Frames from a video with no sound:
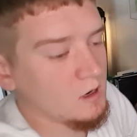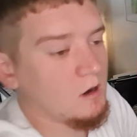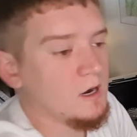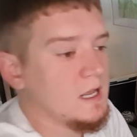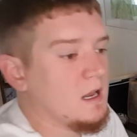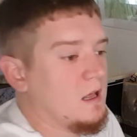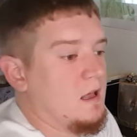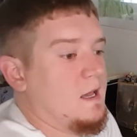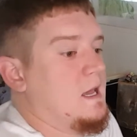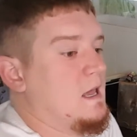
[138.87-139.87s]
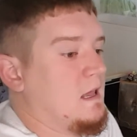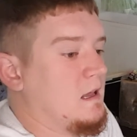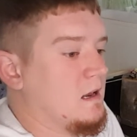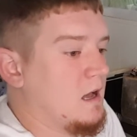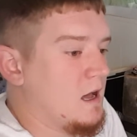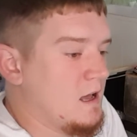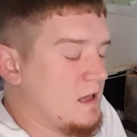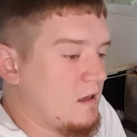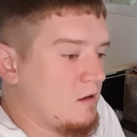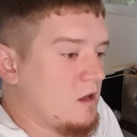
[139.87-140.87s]
on it, and
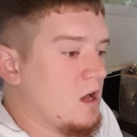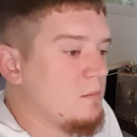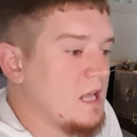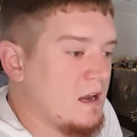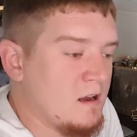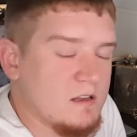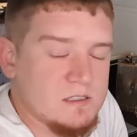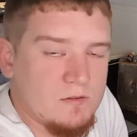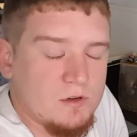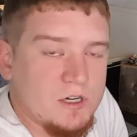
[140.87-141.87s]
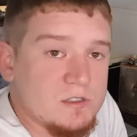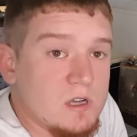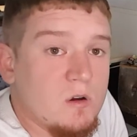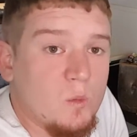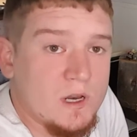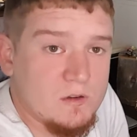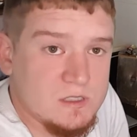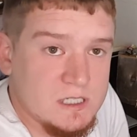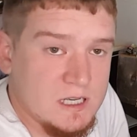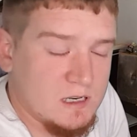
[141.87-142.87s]
I updated it several years ago to Windows
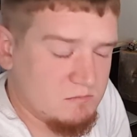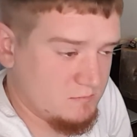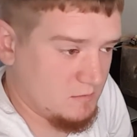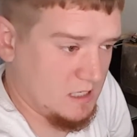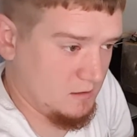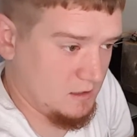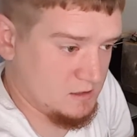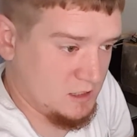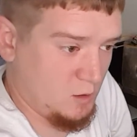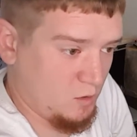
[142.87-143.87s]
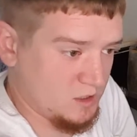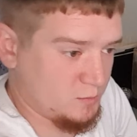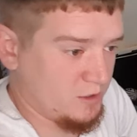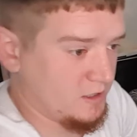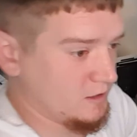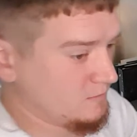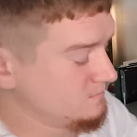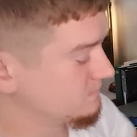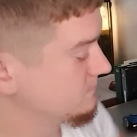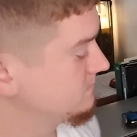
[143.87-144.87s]
10. It still works pretty good
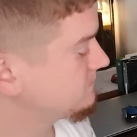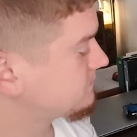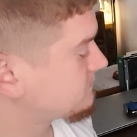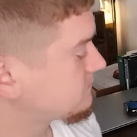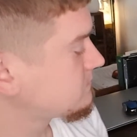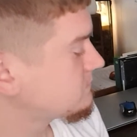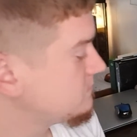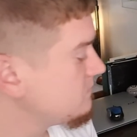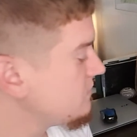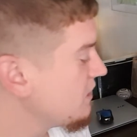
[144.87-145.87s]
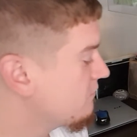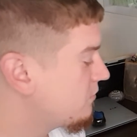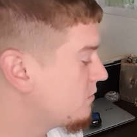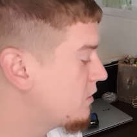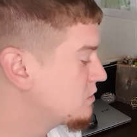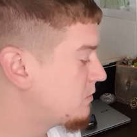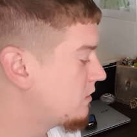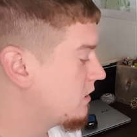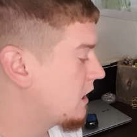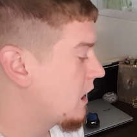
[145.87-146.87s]
for the most
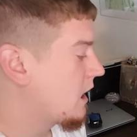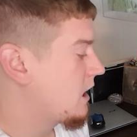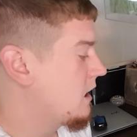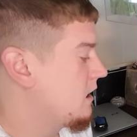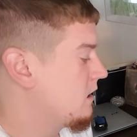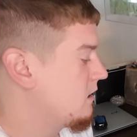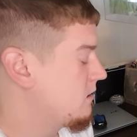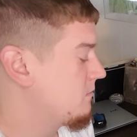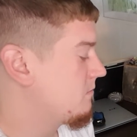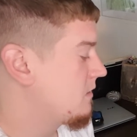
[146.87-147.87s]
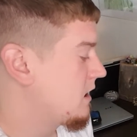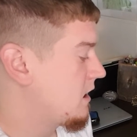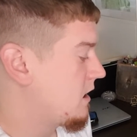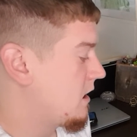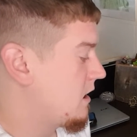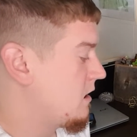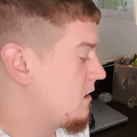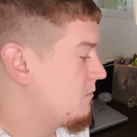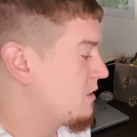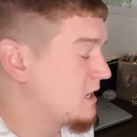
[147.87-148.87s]
part,
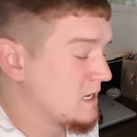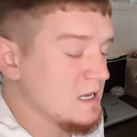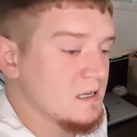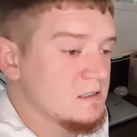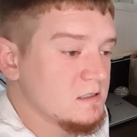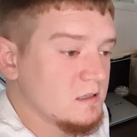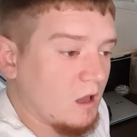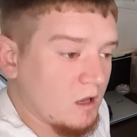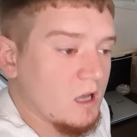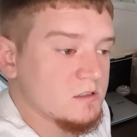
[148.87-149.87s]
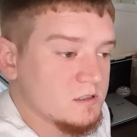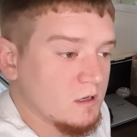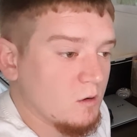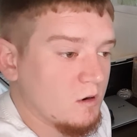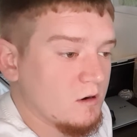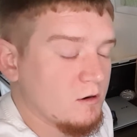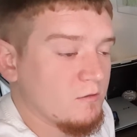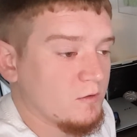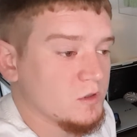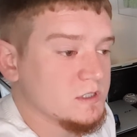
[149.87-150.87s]
but it is a lot slower
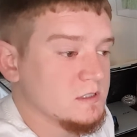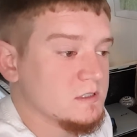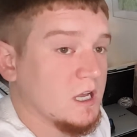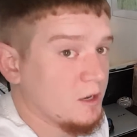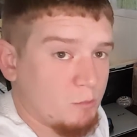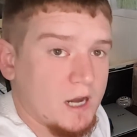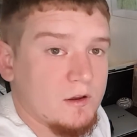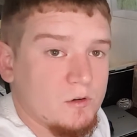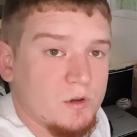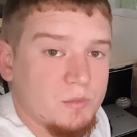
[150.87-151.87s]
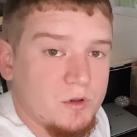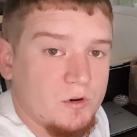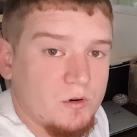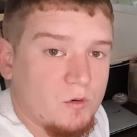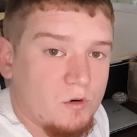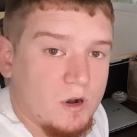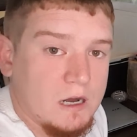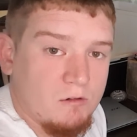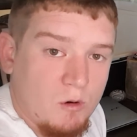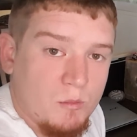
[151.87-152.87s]
versus a brand new computer or a
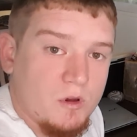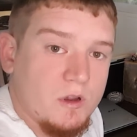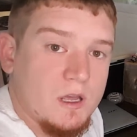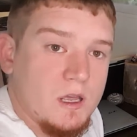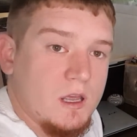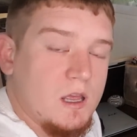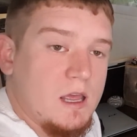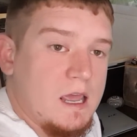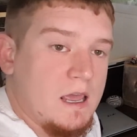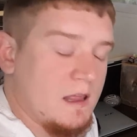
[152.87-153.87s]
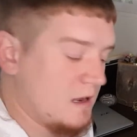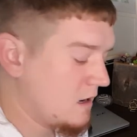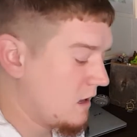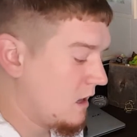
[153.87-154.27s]
Chromebook. And